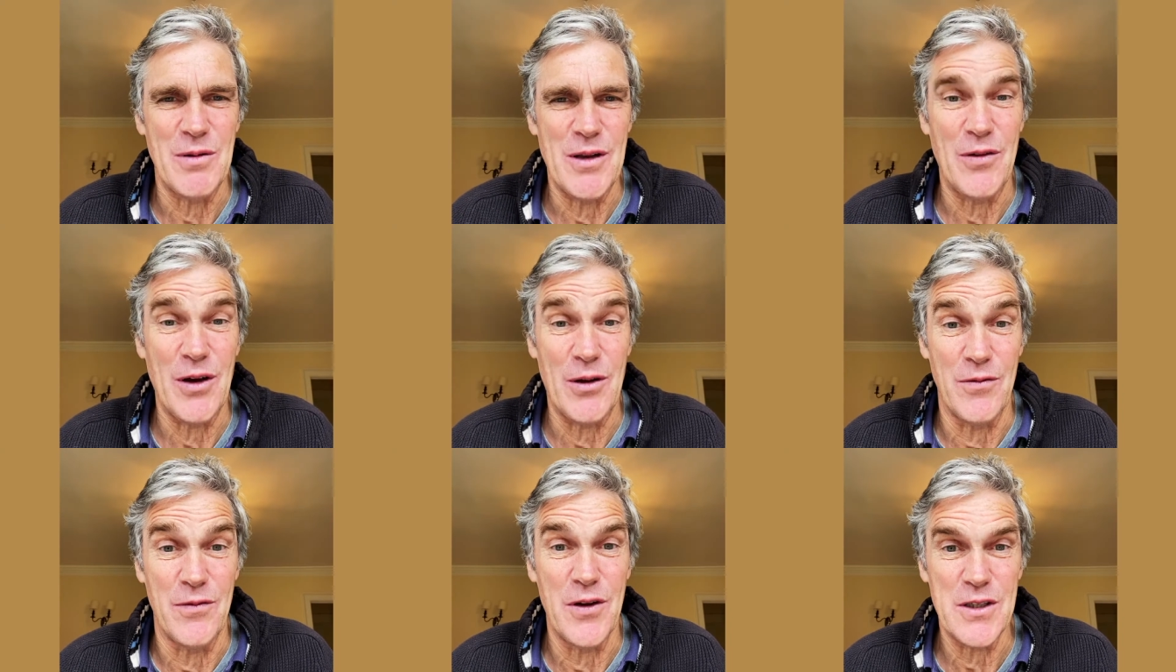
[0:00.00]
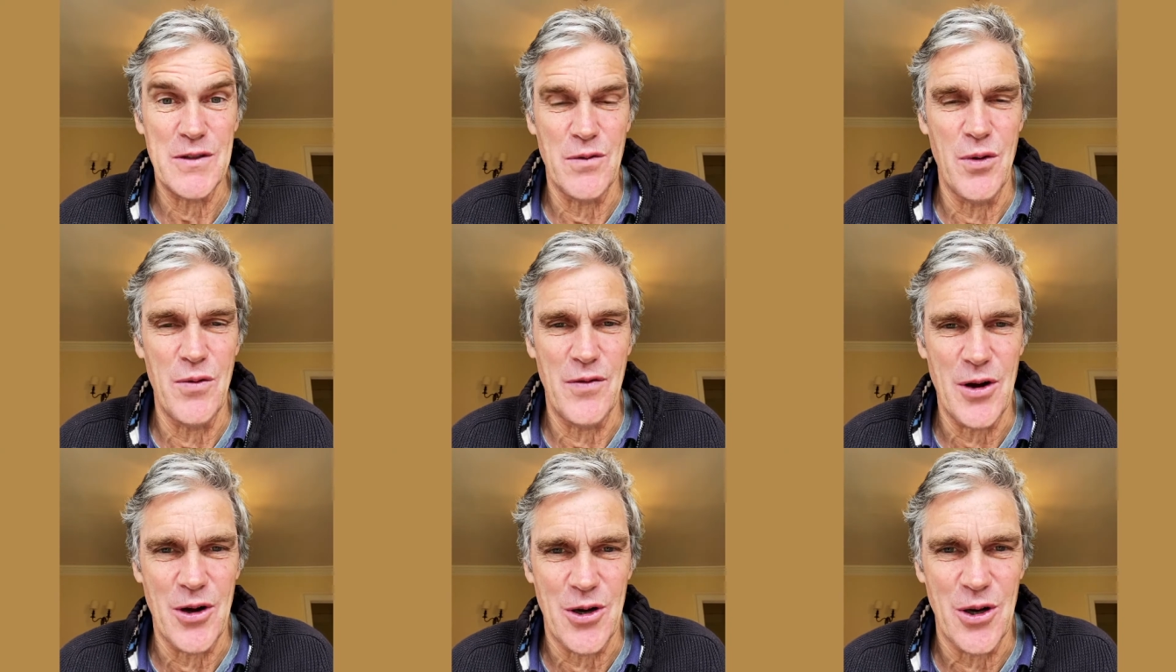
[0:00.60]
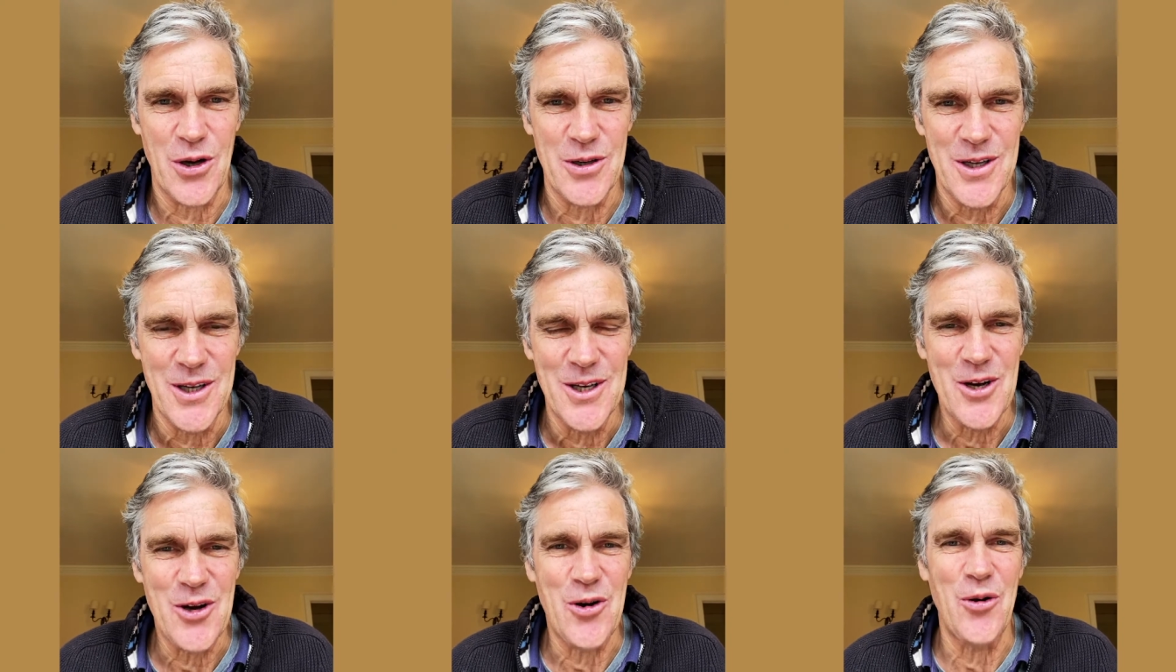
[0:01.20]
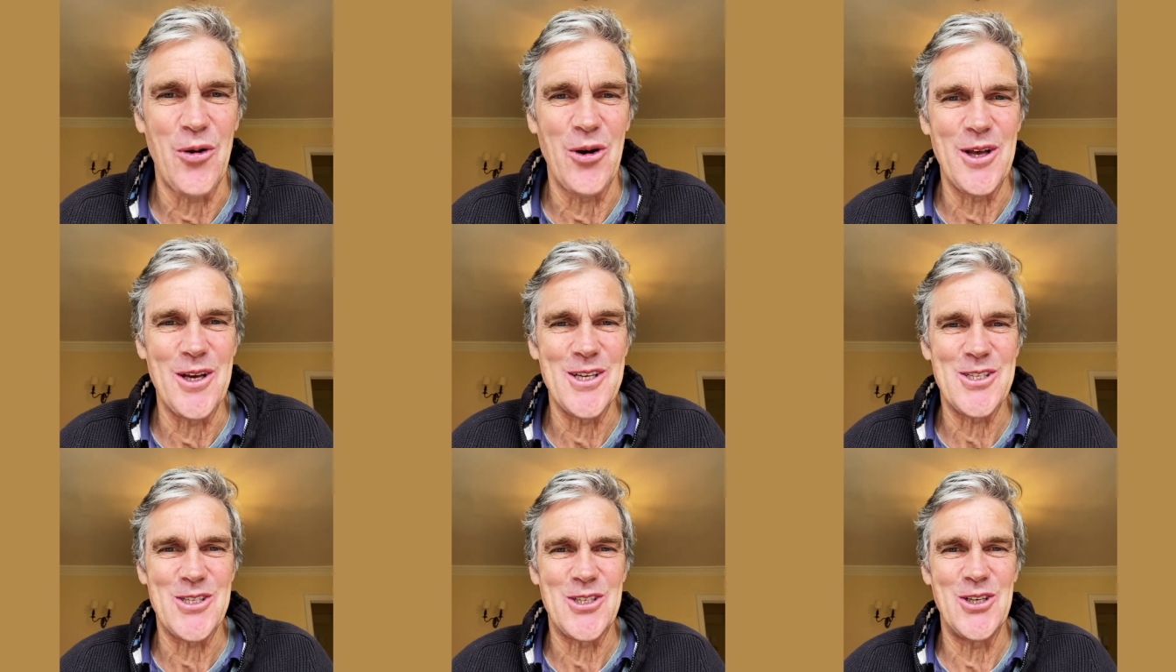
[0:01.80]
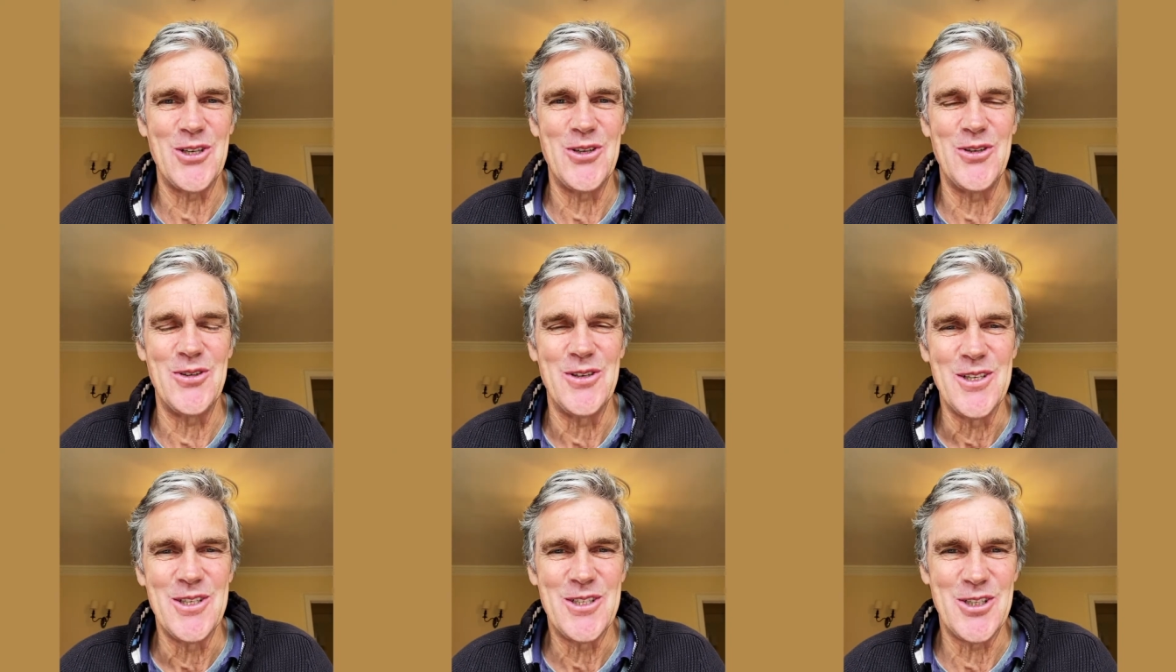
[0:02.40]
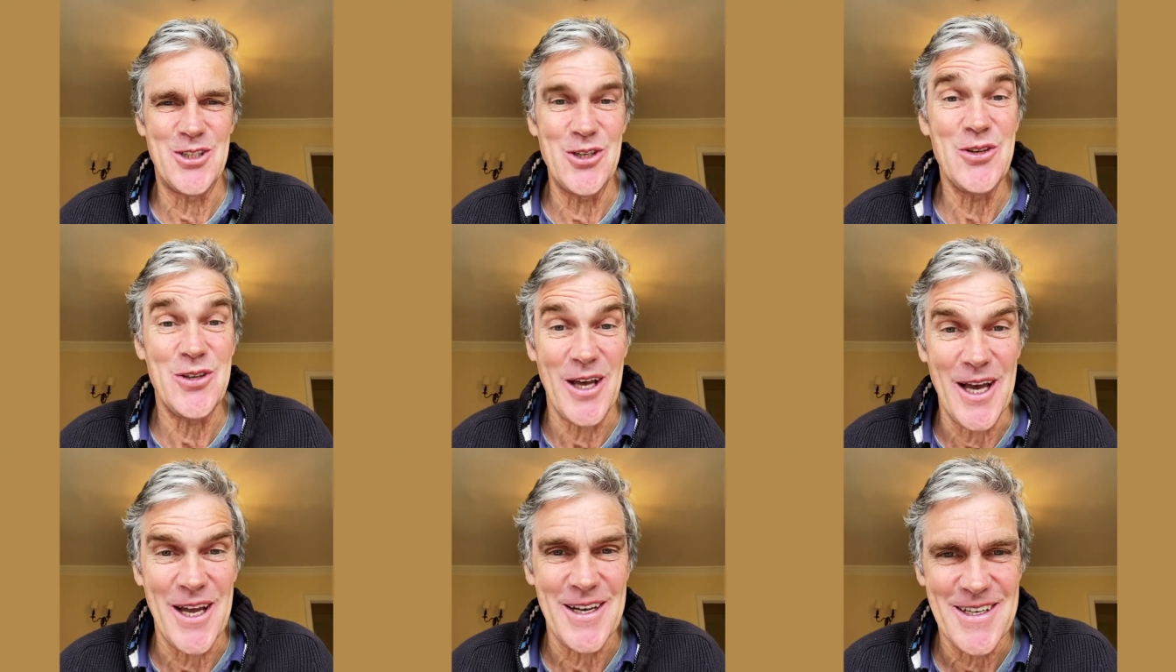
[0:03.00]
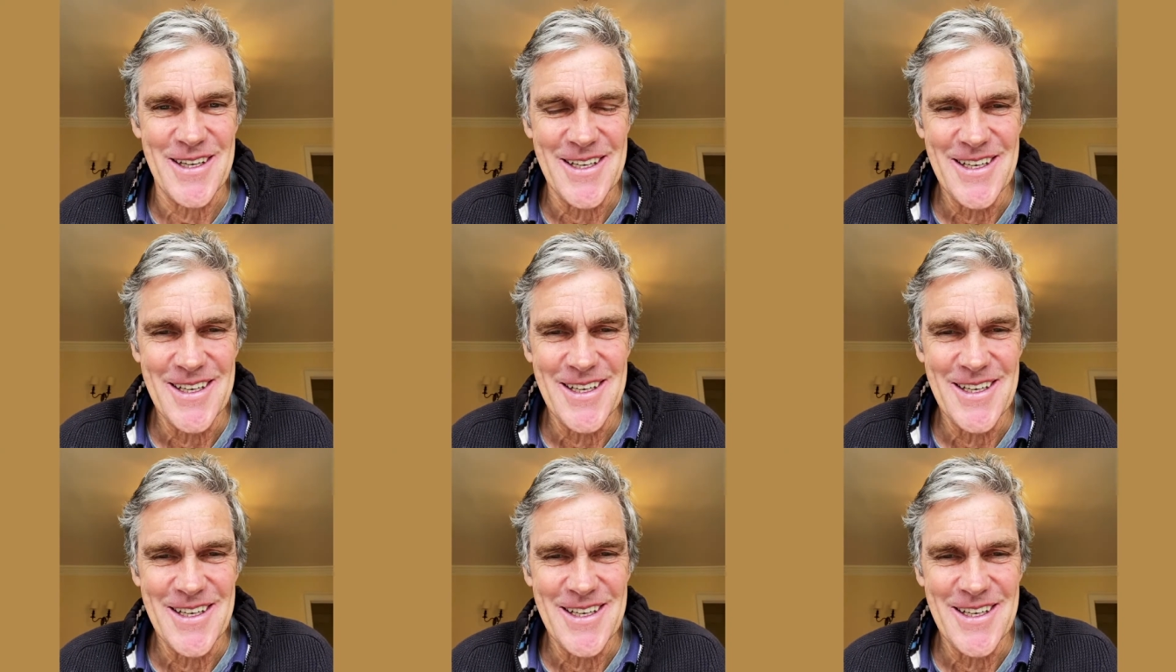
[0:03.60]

We felt first of all we felt God calling us to to do that,